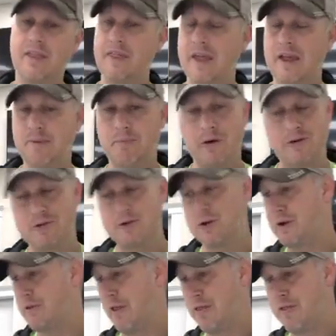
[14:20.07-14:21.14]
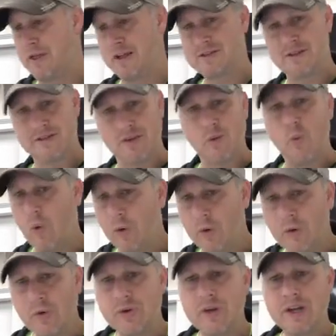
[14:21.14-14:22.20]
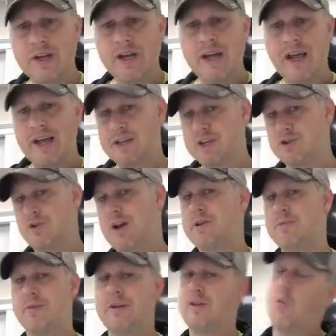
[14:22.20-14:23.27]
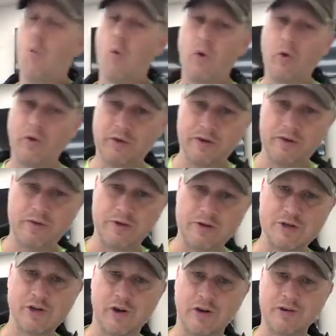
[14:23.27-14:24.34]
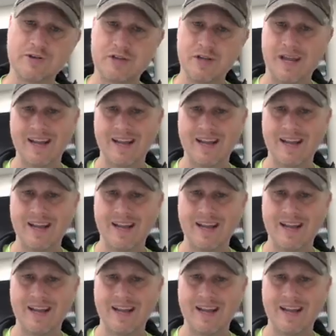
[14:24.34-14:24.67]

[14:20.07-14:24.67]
they partook of the things of the world and tried to bring the world into the church.